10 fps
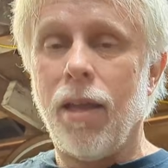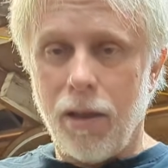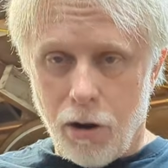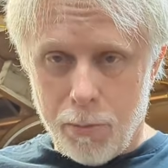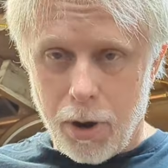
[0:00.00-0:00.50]

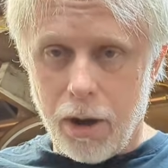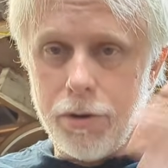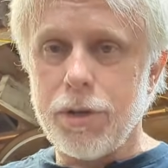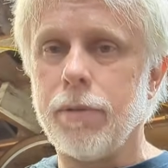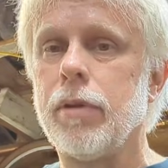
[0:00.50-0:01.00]

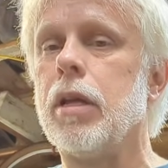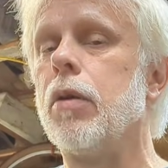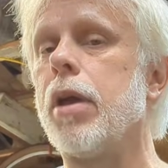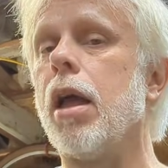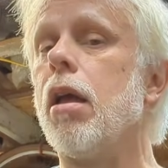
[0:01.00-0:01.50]
carburetors.
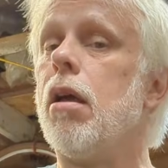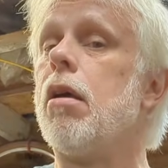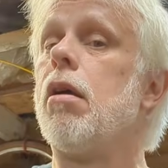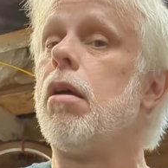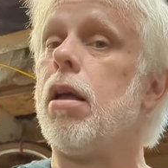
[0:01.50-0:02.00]
Okay,
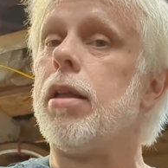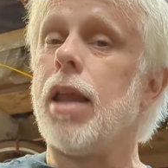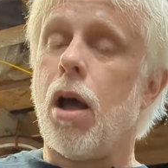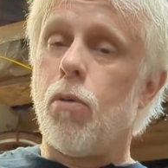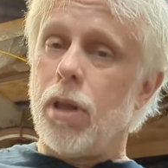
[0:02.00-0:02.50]

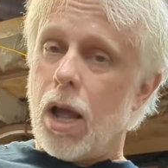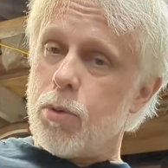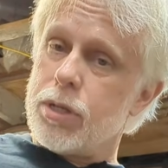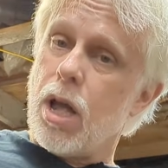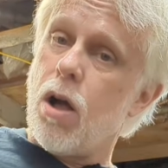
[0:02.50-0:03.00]
now like
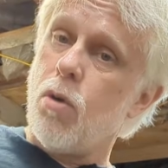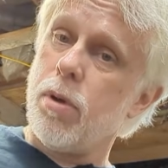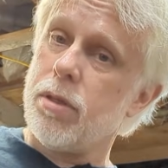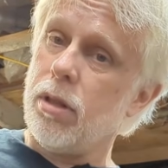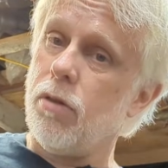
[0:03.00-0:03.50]
we saw
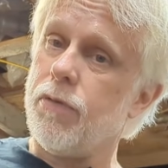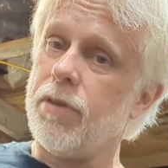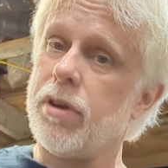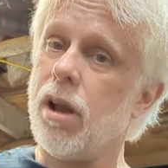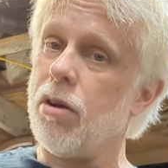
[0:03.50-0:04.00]
with the little
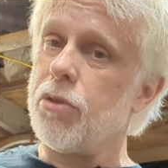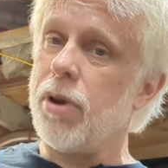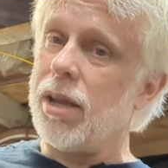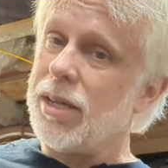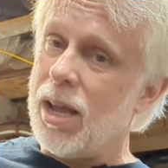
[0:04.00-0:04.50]
$50
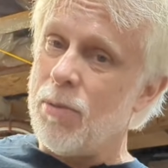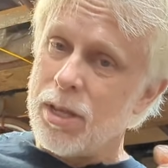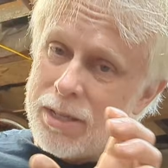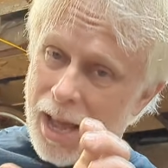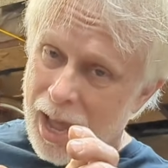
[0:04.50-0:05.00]
318
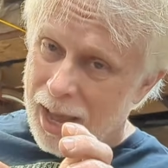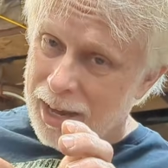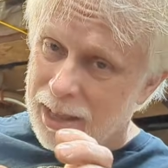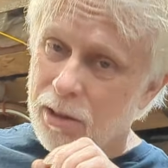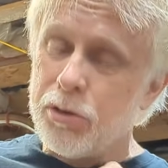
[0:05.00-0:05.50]
was
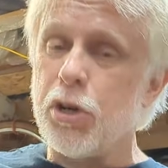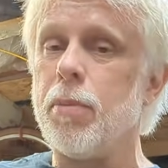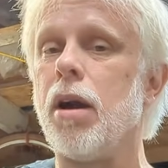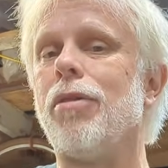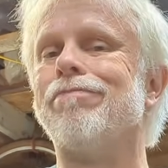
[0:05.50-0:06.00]
tiny little two
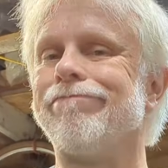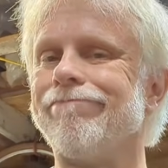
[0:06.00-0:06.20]
barrel.